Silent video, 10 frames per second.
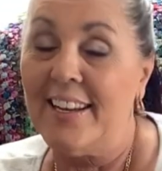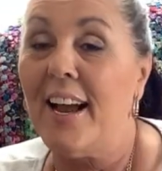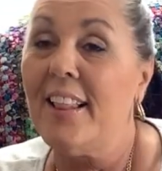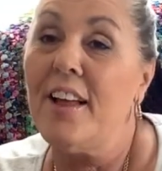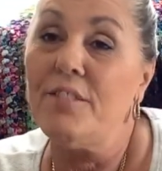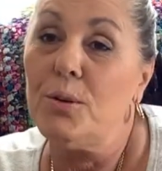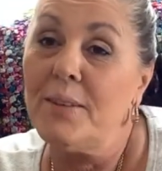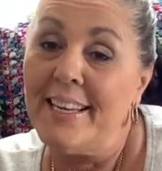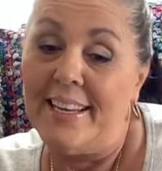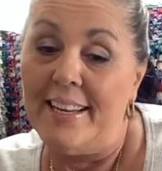I love you,
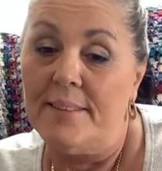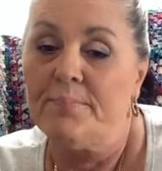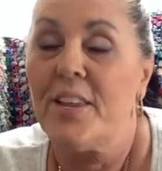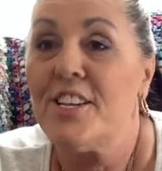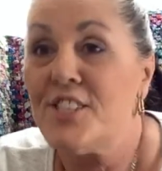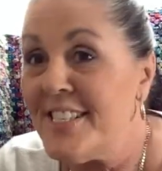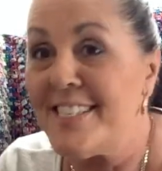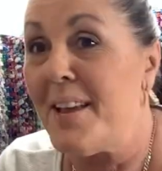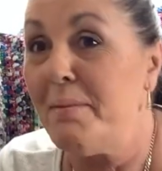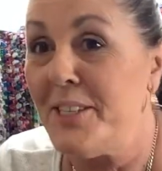Lynn. She
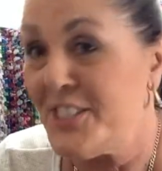sent me